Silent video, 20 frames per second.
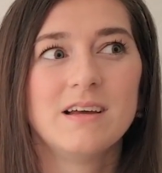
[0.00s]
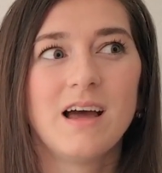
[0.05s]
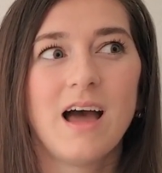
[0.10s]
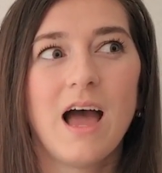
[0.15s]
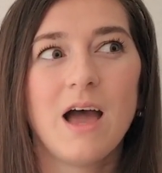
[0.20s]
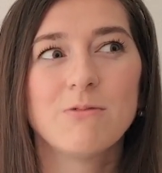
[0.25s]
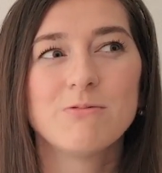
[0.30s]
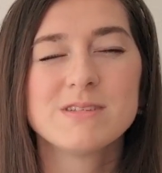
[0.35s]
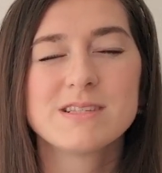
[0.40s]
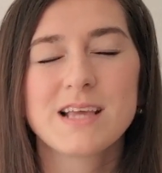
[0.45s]

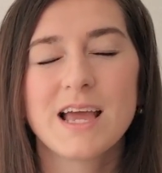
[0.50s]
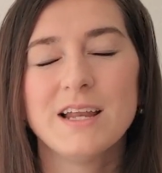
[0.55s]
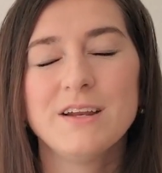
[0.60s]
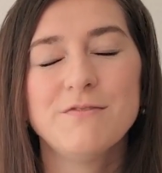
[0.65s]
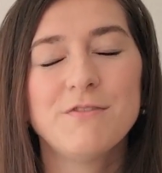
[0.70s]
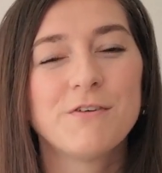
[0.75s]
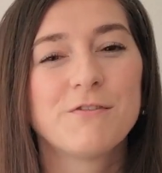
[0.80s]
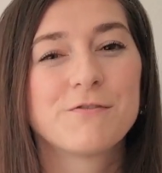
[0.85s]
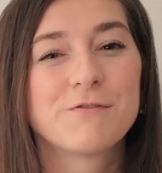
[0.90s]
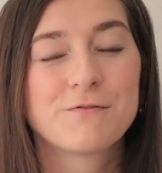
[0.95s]
I was kind
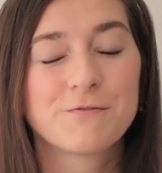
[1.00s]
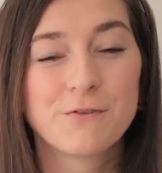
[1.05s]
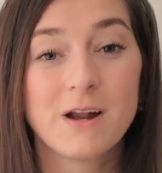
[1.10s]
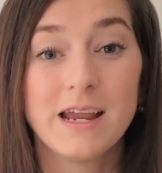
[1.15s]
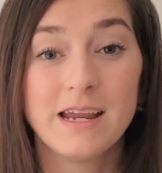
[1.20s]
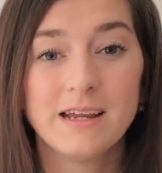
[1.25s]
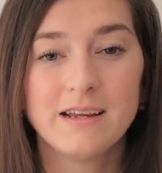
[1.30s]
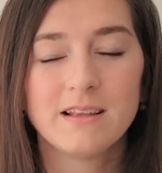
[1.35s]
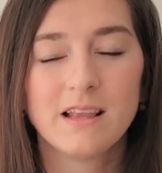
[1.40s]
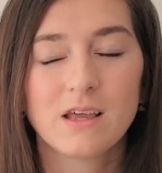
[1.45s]
of
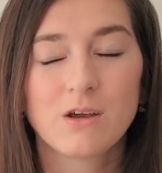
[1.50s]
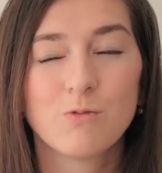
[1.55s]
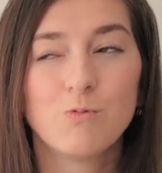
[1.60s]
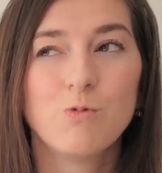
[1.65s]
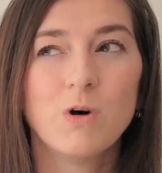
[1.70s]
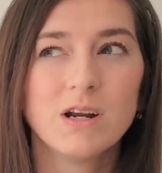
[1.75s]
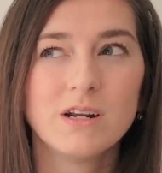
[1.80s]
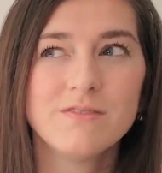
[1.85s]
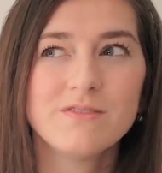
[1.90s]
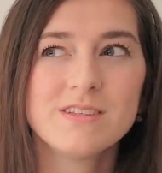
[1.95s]
afraid, like,
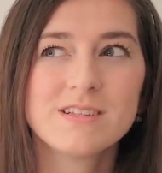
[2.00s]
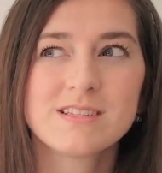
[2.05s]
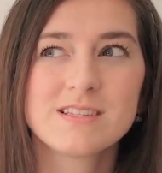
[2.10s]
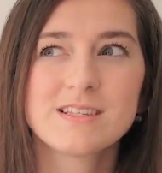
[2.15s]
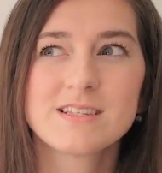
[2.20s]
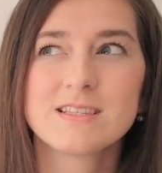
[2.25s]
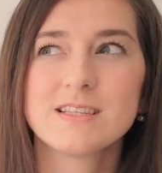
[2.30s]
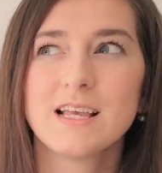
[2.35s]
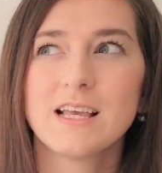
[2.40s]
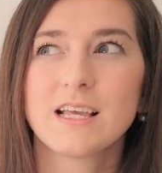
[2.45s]
what if this
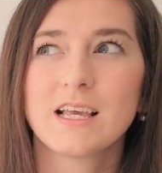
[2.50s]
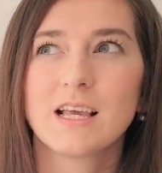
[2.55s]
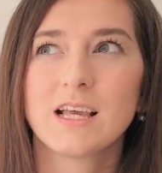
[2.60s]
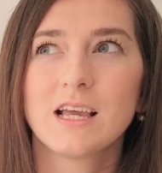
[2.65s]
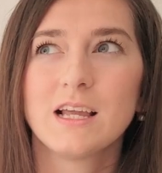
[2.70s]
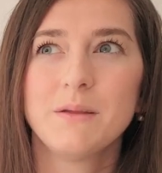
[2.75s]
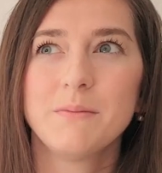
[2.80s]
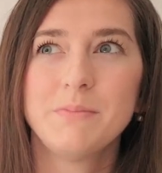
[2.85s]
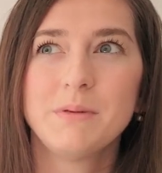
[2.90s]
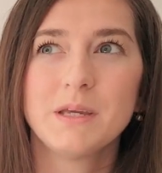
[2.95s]
is like
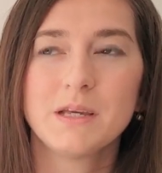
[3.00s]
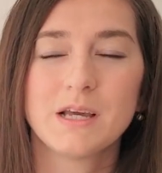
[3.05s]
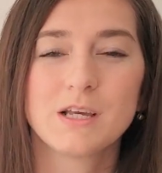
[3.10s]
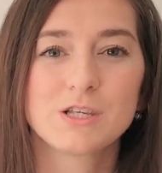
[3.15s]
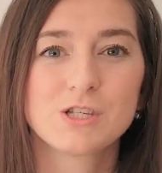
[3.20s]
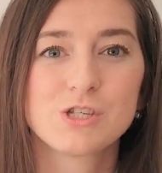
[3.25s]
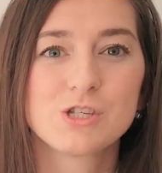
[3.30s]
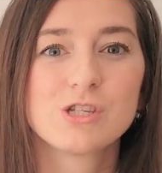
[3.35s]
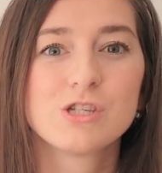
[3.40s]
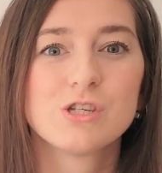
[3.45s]
gonna be a
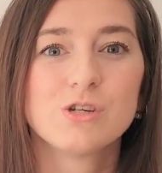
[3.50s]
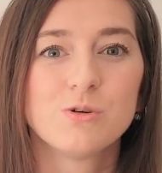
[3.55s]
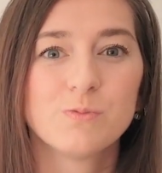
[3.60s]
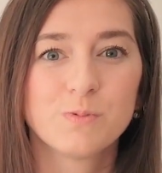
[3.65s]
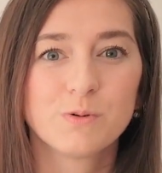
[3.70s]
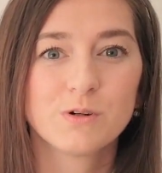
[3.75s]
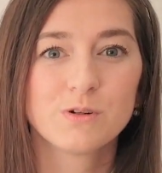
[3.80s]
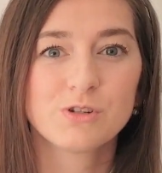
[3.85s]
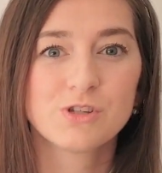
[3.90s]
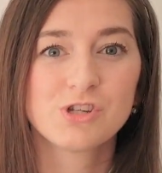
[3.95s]

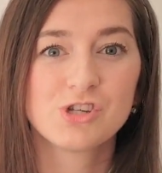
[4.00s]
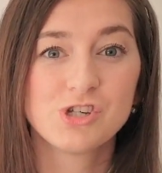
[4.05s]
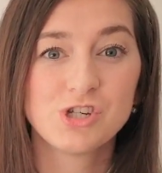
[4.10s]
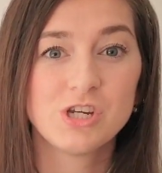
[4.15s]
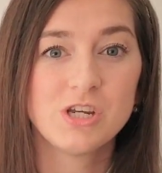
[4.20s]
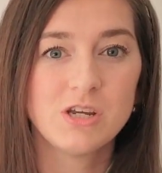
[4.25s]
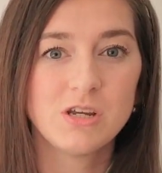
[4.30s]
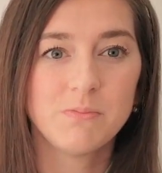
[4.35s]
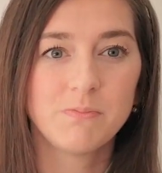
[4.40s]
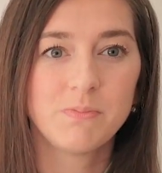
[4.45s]
super
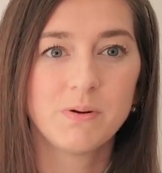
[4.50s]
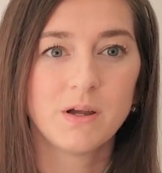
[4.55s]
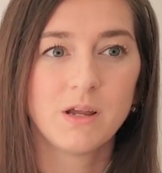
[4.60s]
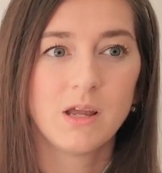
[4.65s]
cheap,